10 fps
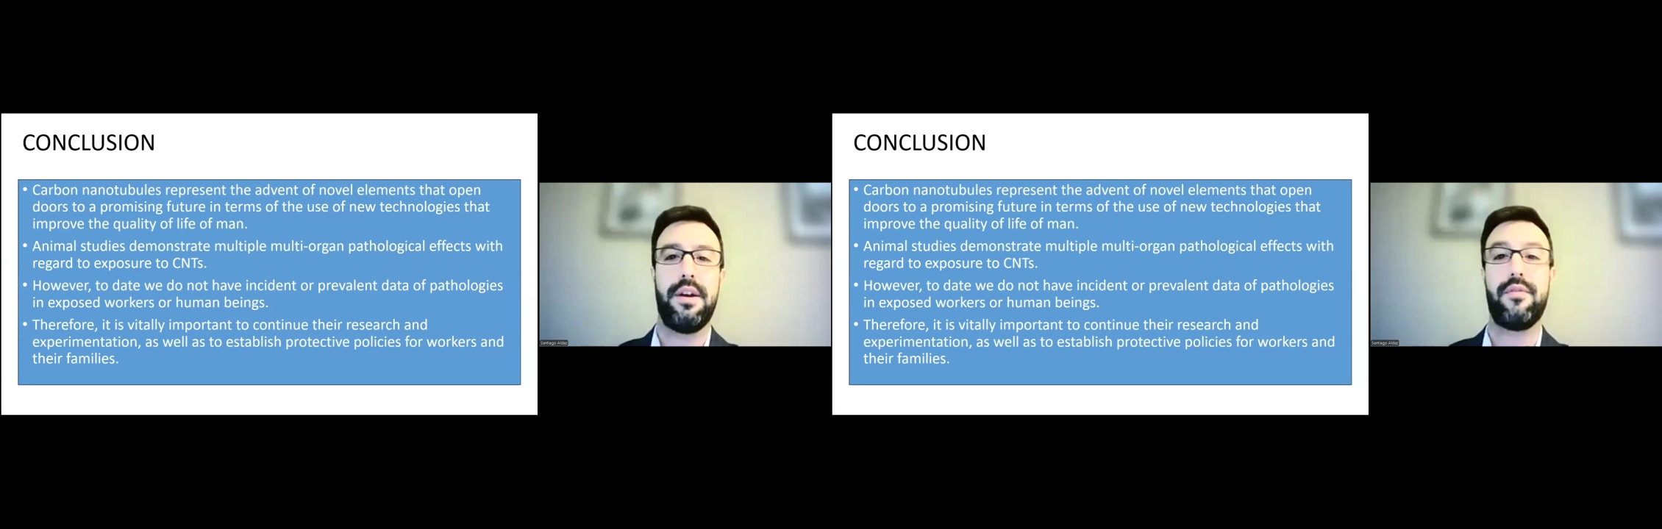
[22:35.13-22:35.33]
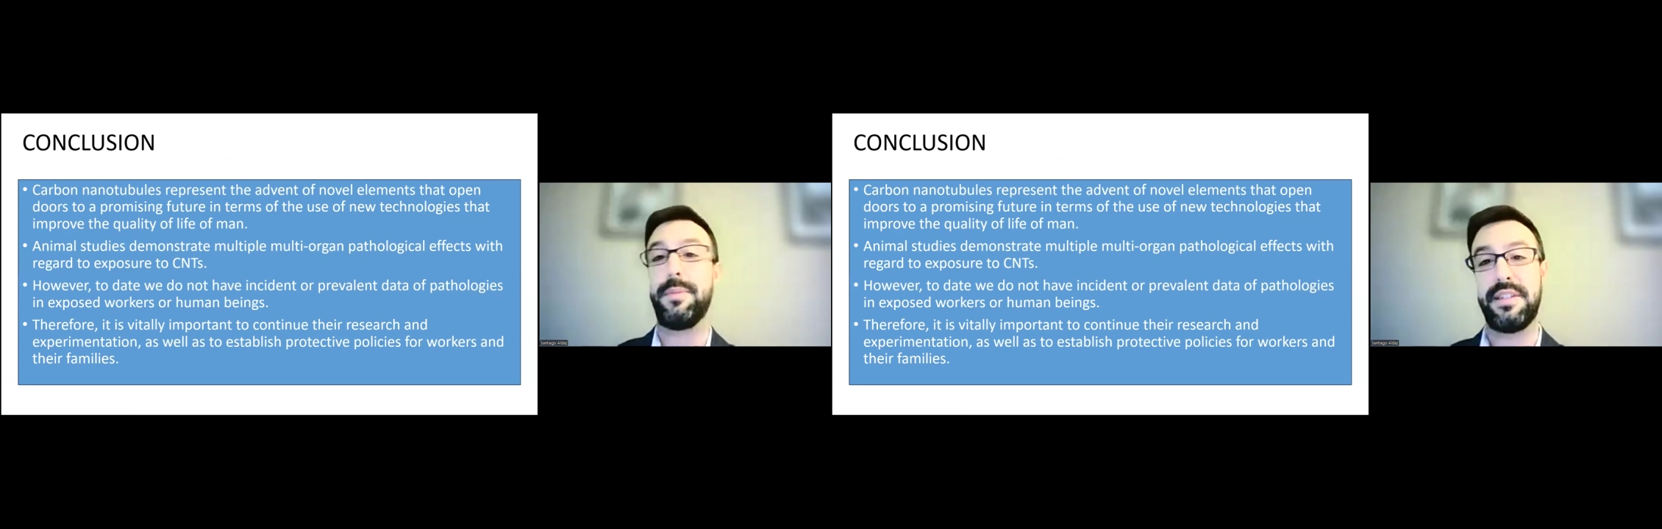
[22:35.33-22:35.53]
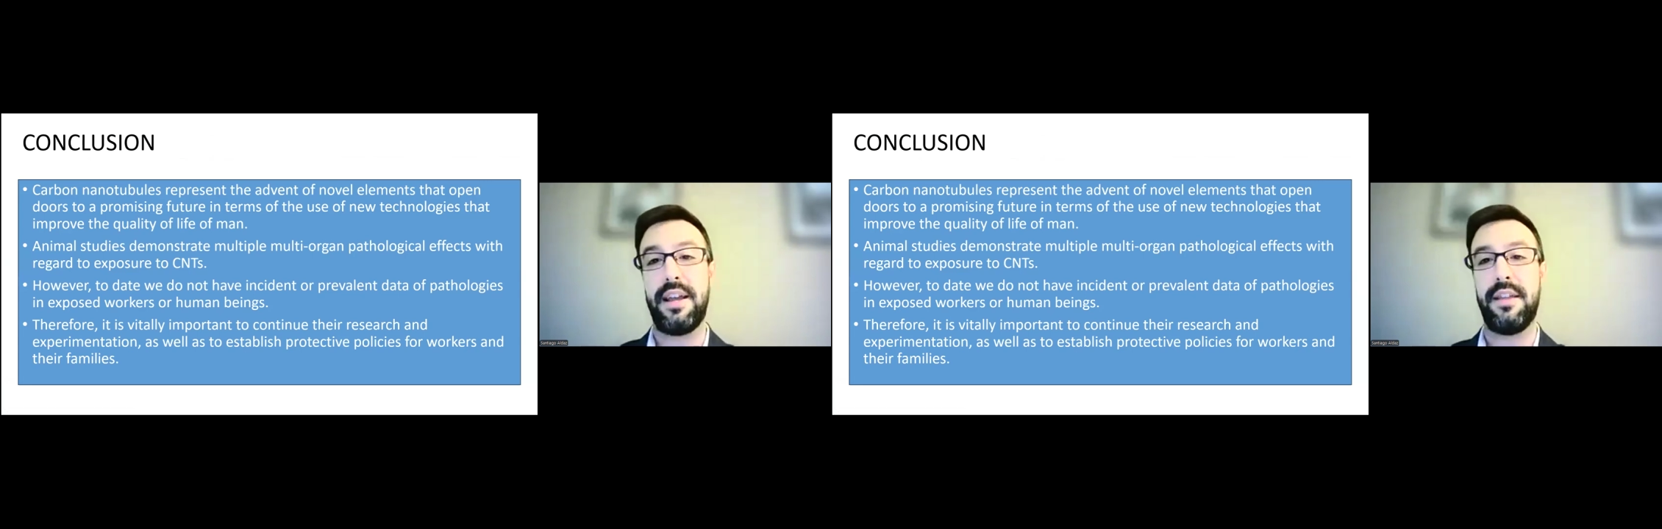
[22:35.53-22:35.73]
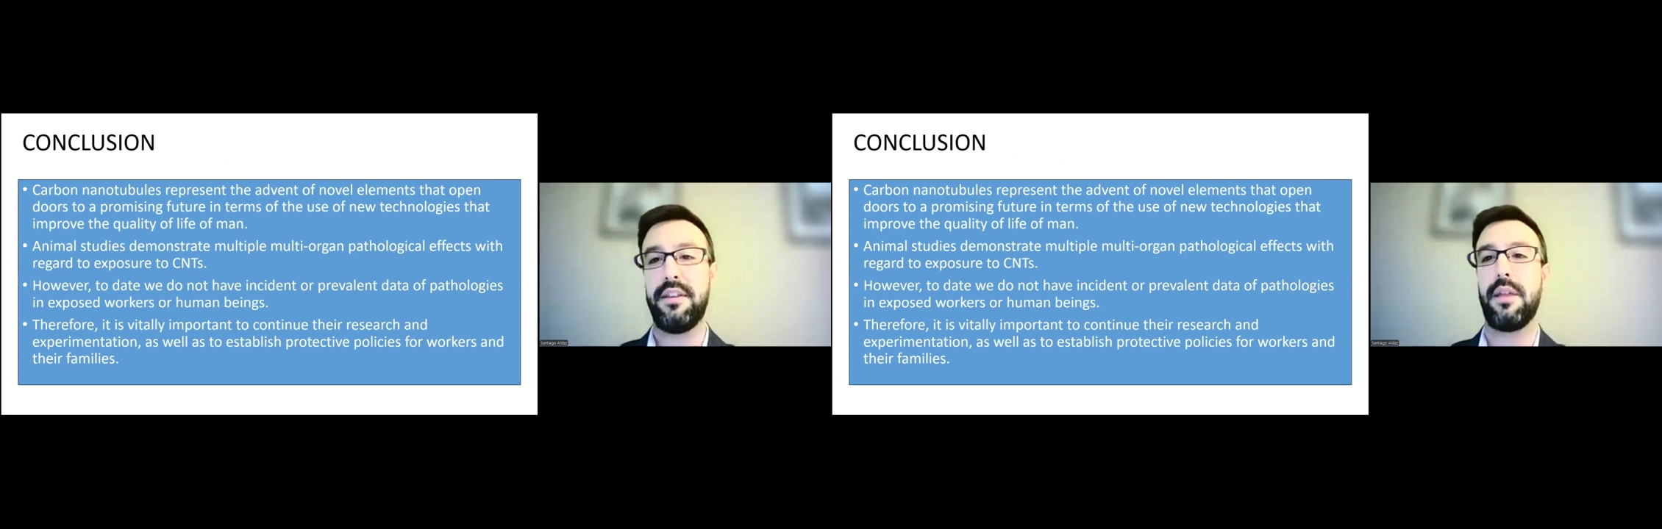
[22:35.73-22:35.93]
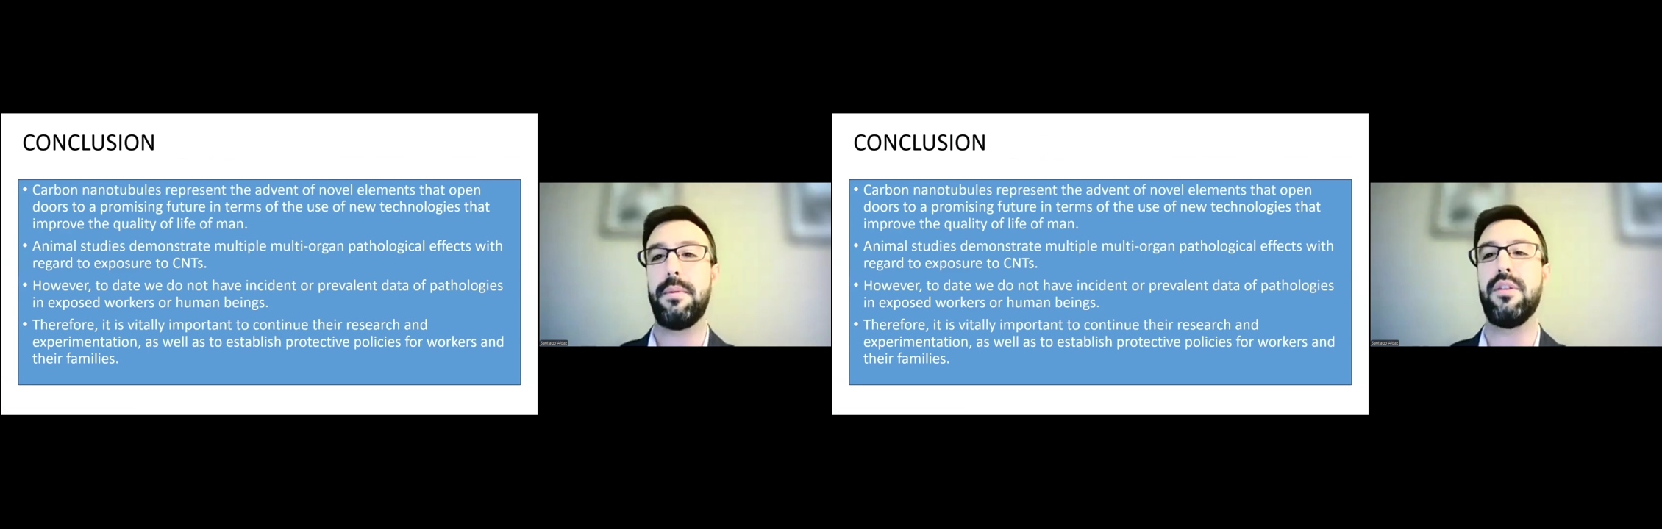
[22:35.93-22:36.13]
represent the
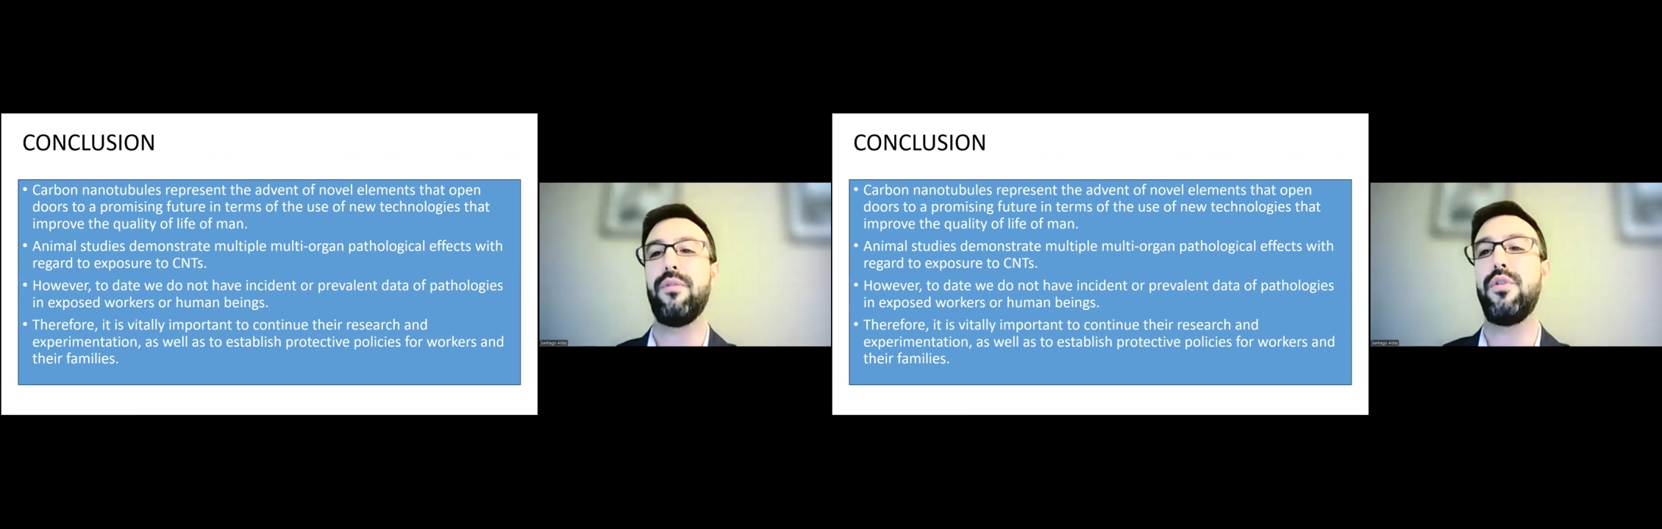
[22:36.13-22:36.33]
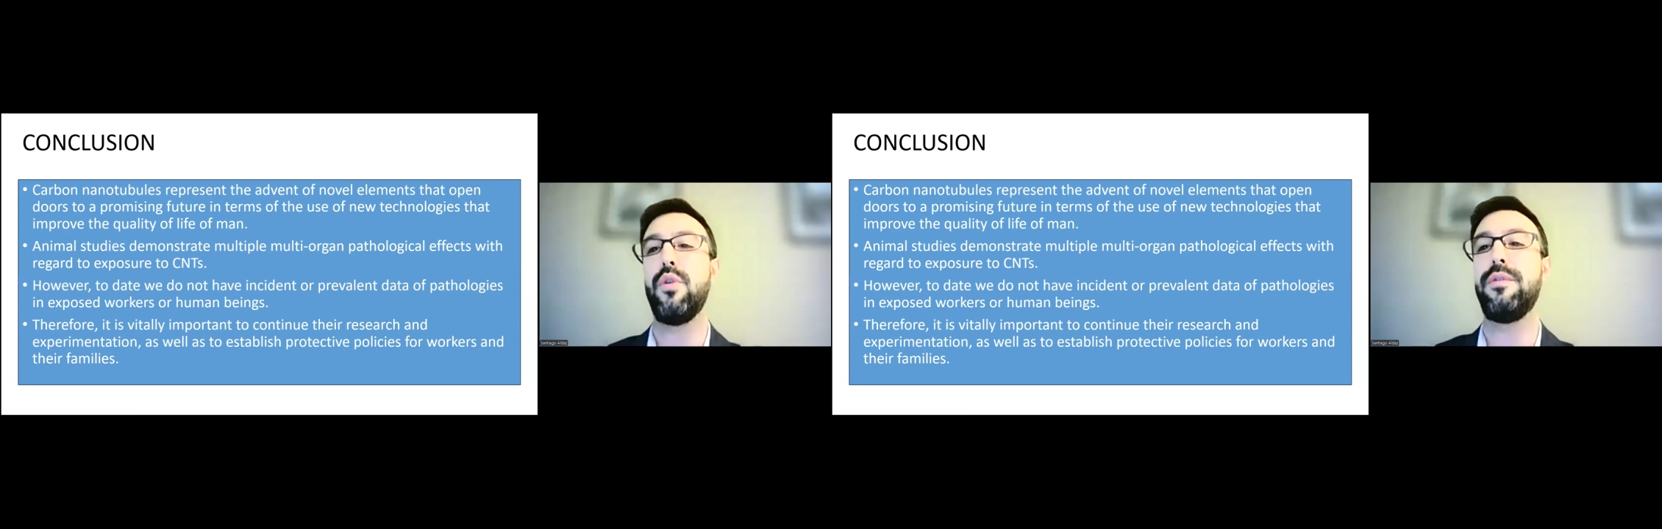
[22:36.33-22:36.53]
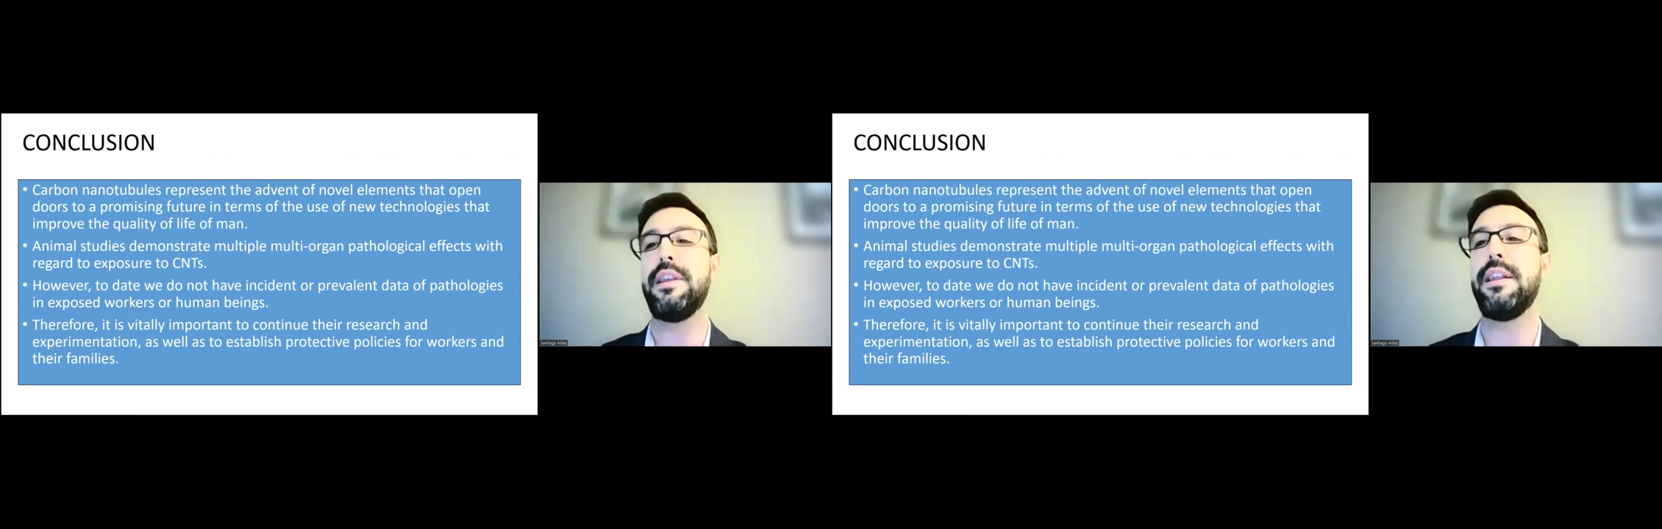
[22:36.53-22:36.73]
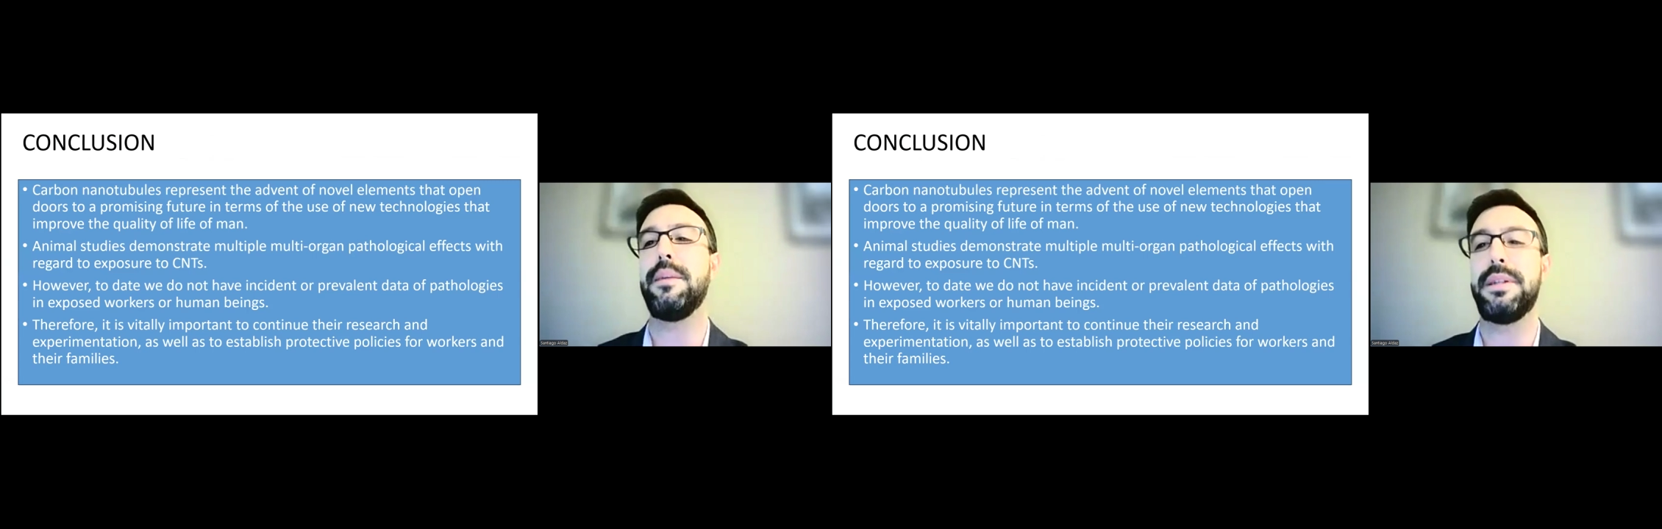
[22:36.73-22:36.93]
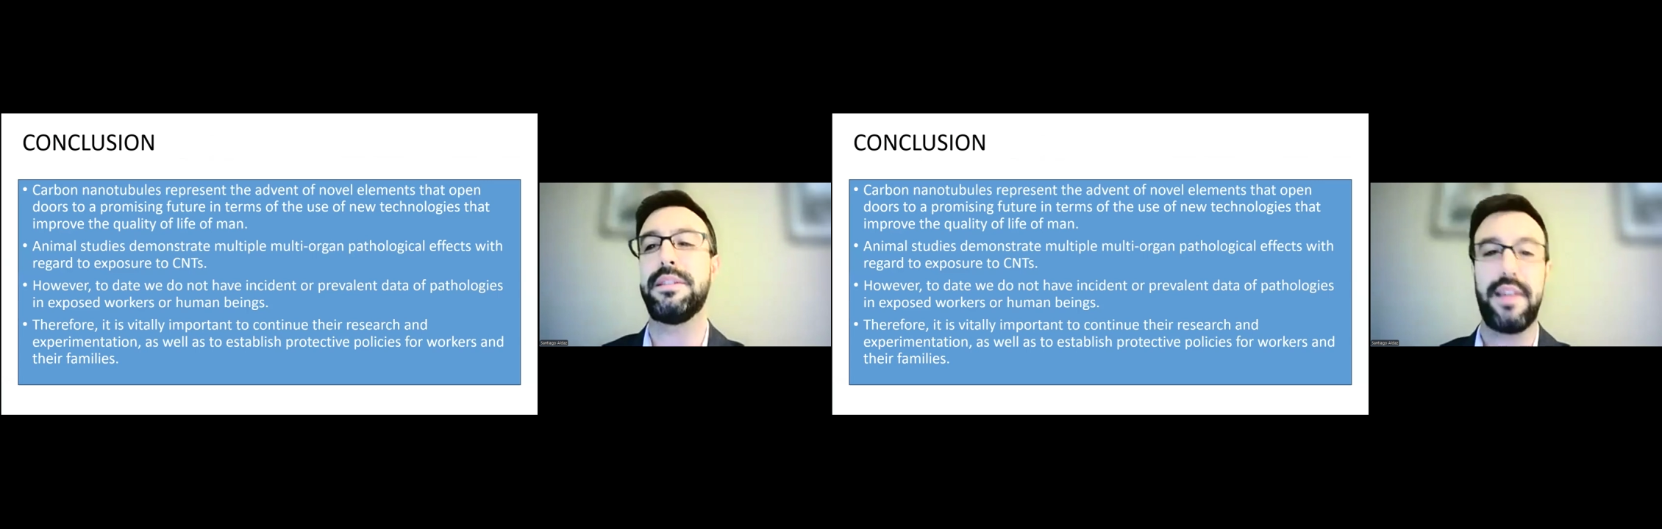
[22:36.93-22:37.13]
advent of novel
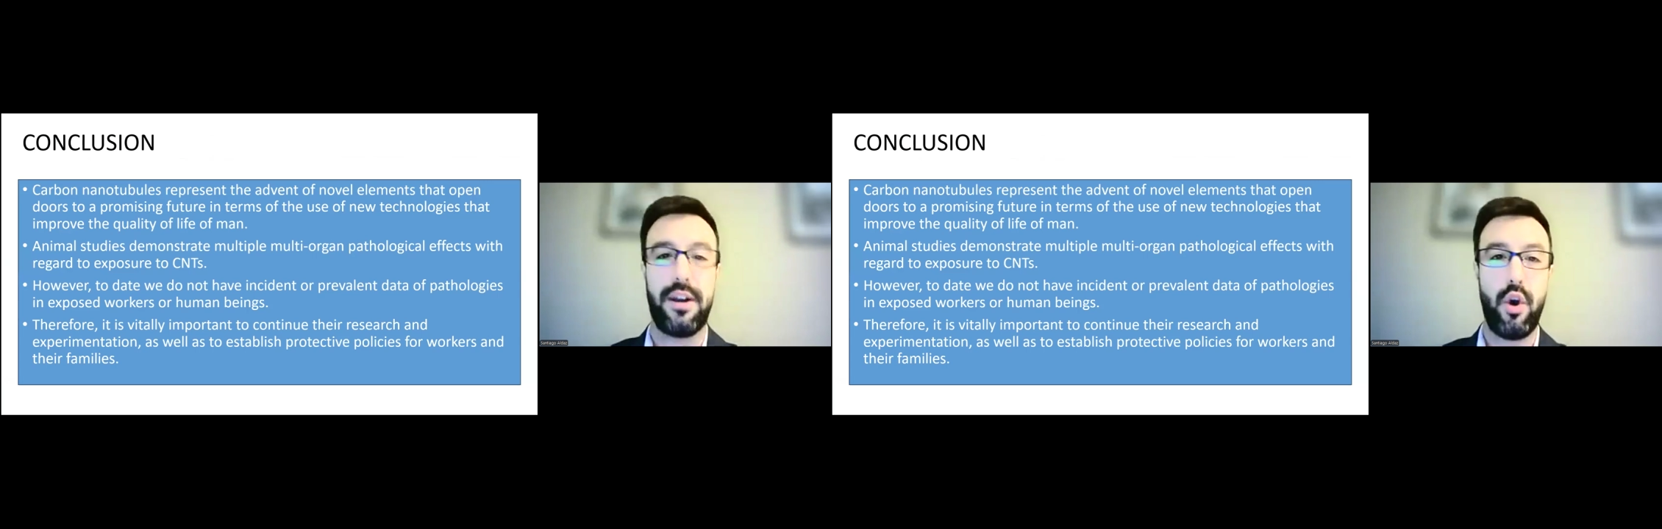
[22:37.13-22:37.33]
elements that